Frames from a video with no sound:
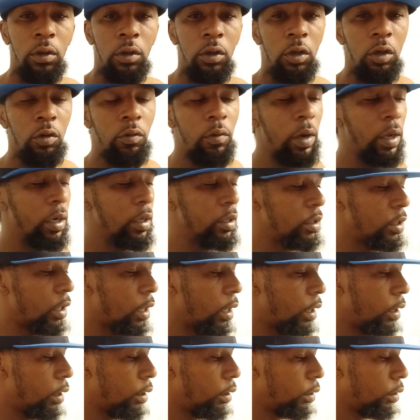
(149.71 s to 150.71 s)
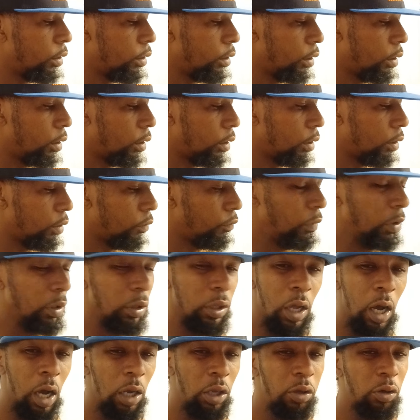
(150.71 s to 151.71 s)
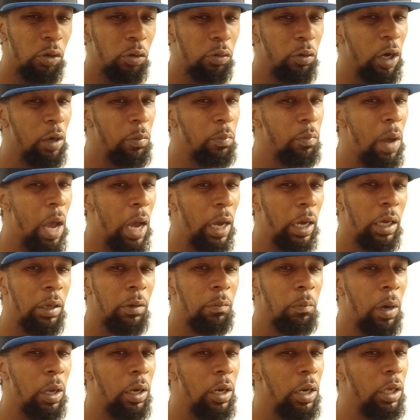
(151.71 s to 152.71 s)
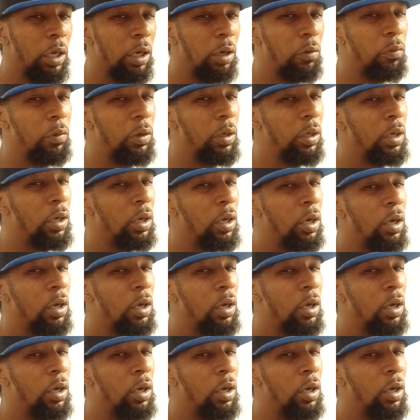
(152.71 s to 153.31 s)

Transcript: You ready to say, we love you, Crip Mac, and my nigga, we.